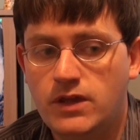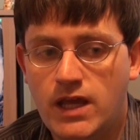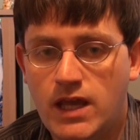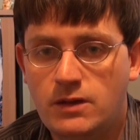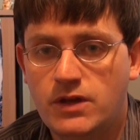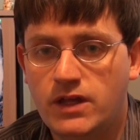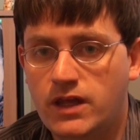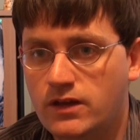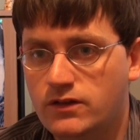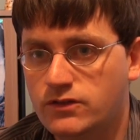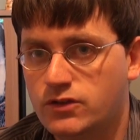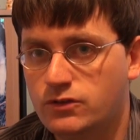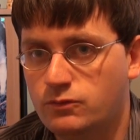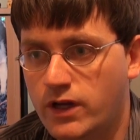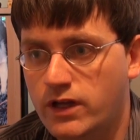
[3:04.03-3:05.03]
game again
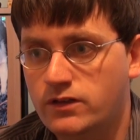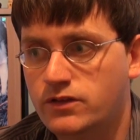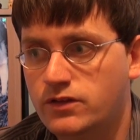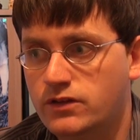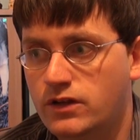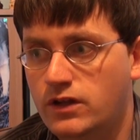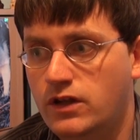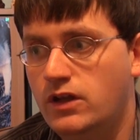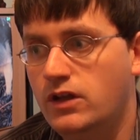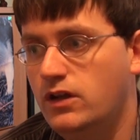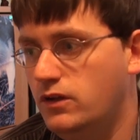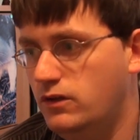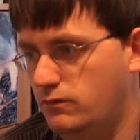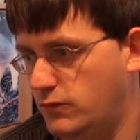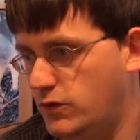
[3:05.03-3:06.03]
to rent,
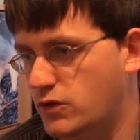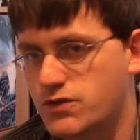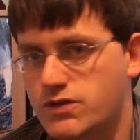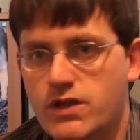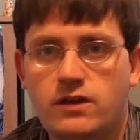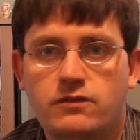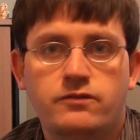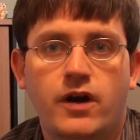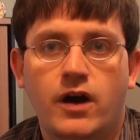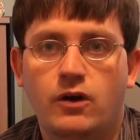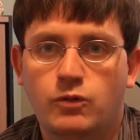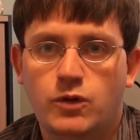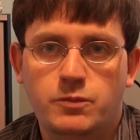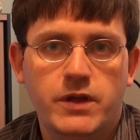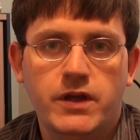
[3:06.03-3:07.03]
your save file
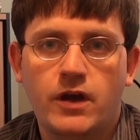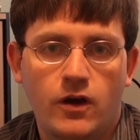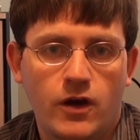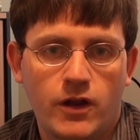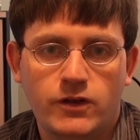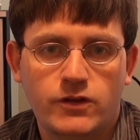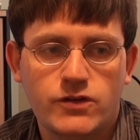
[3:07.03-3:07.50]
would be gone.